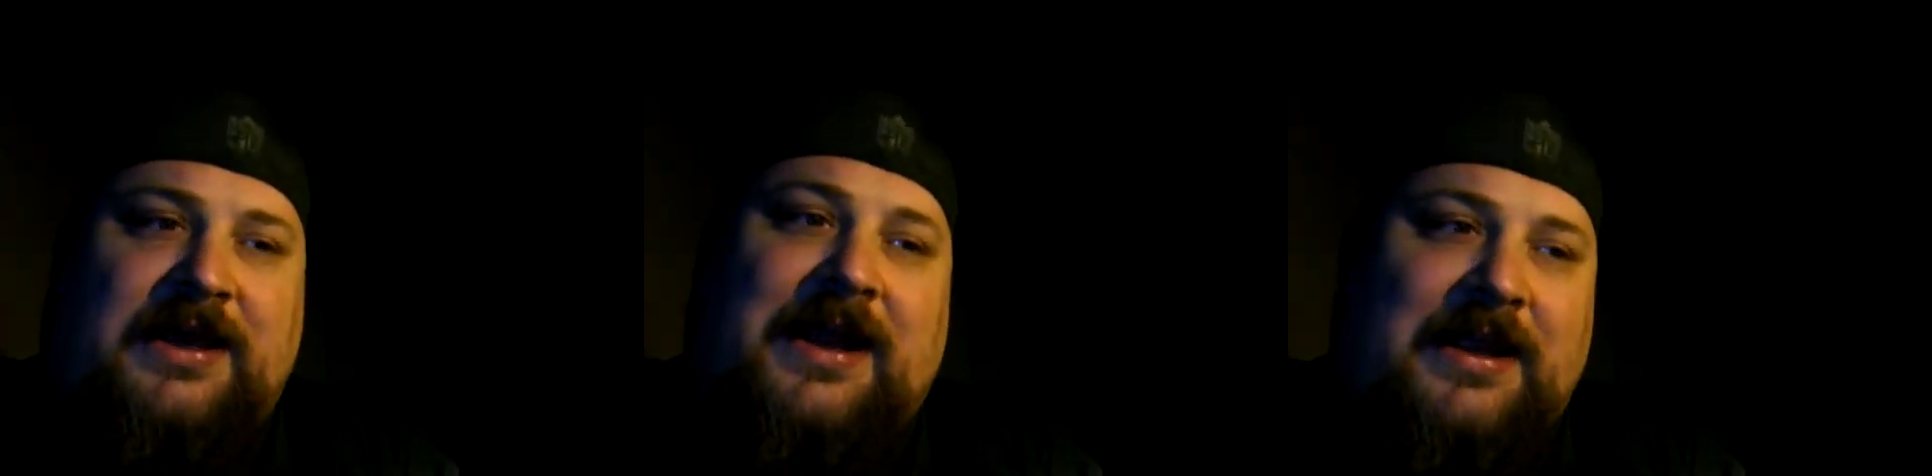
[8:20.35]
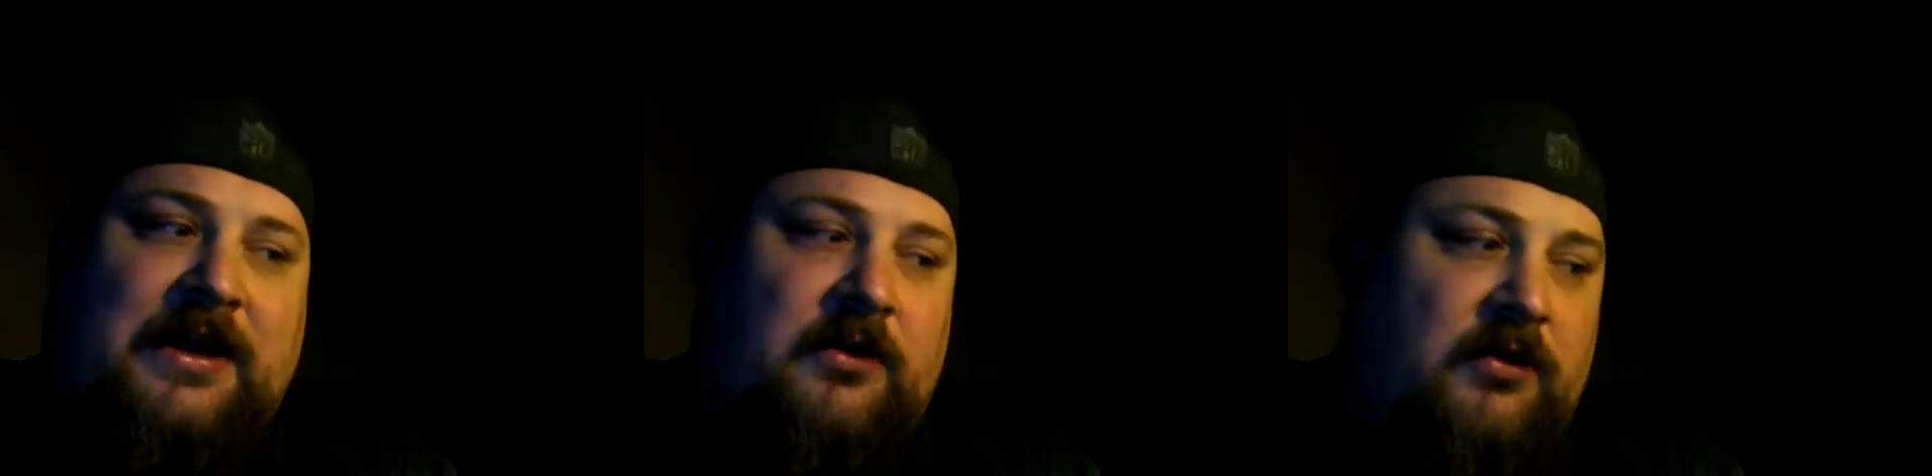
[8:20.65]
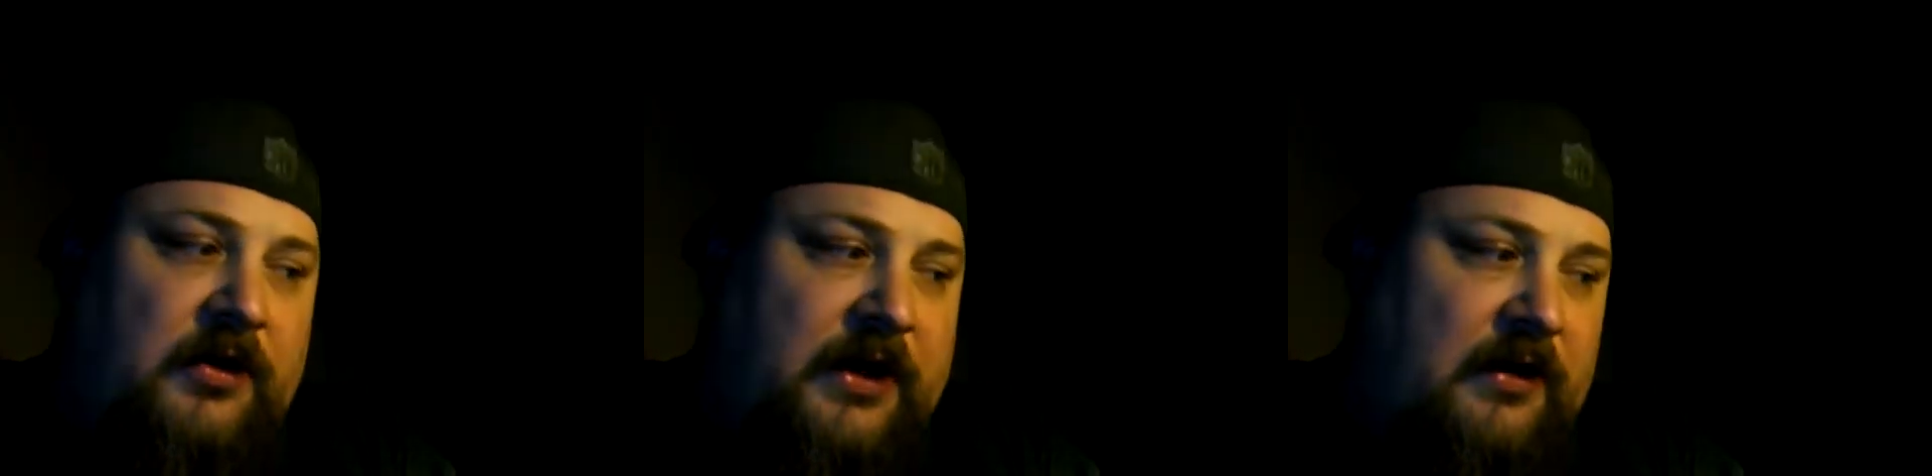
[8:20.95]
and I need to
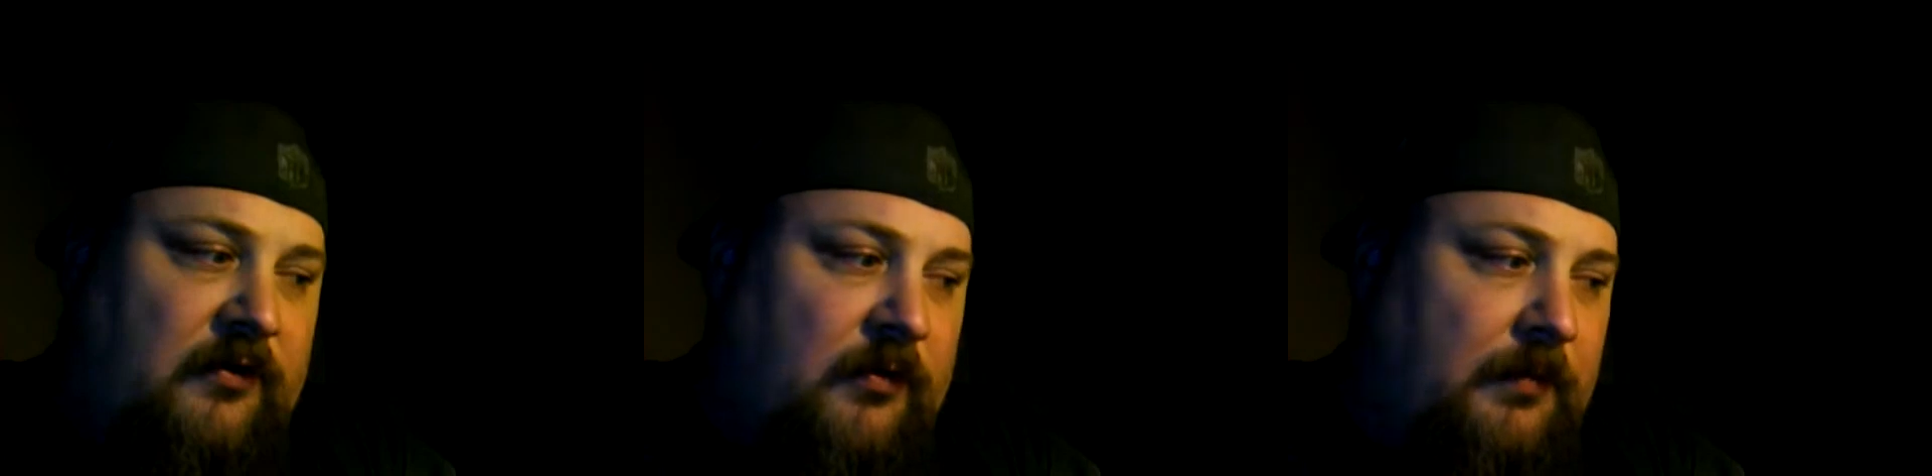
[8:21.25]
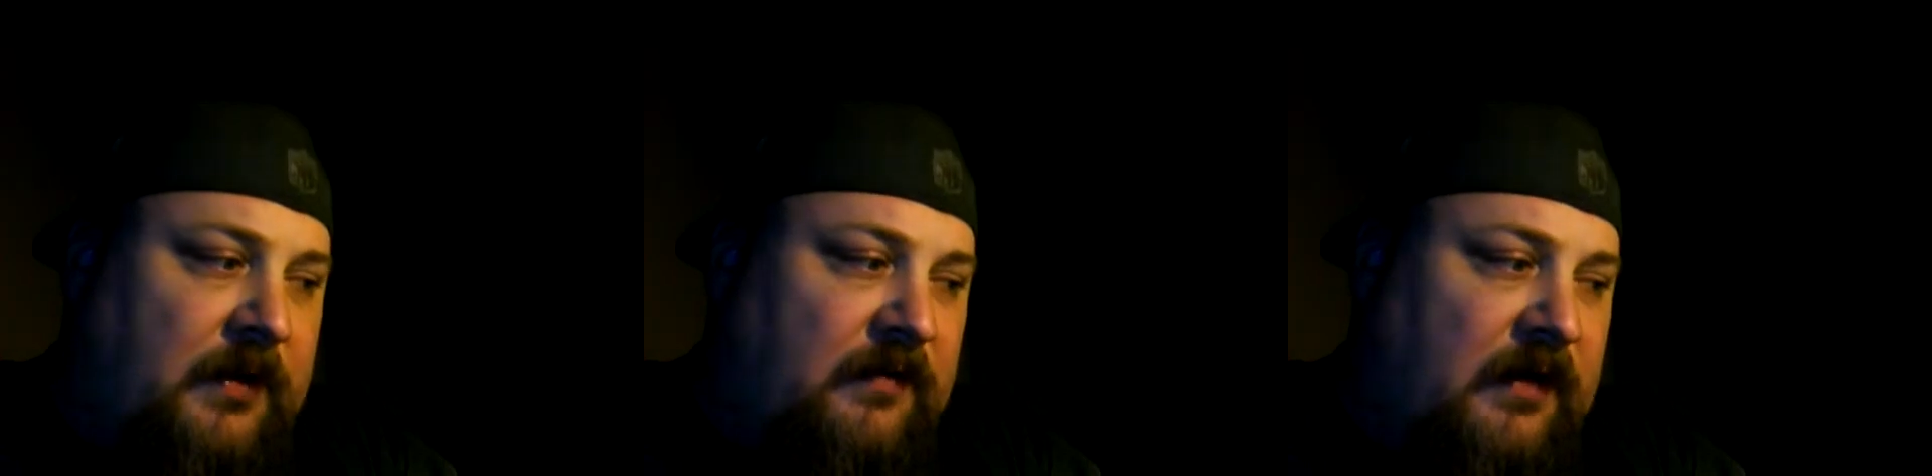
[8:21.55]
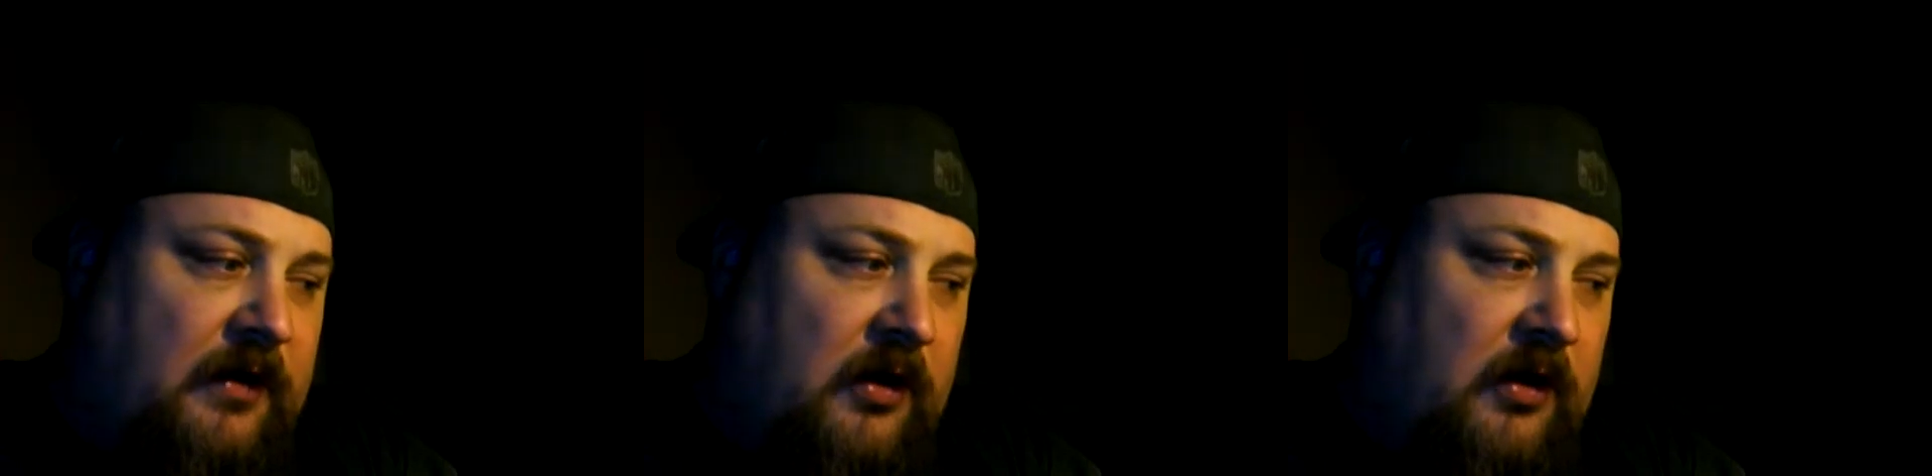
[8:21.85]
look into it because I